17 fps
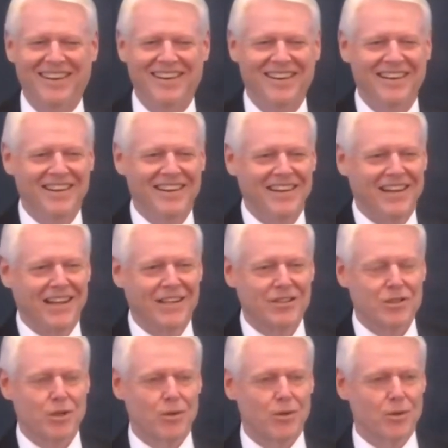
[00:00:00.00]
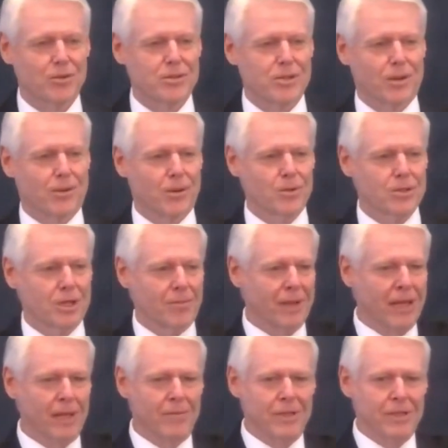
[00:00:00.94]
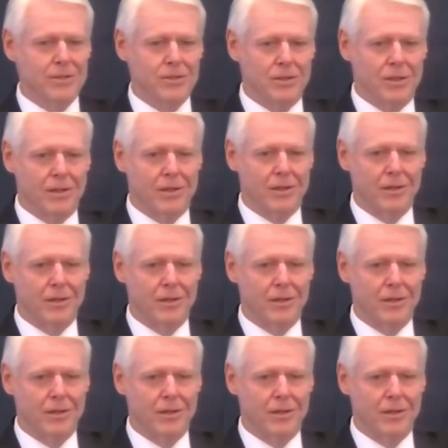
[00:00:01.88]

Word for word: and so those, those commandments are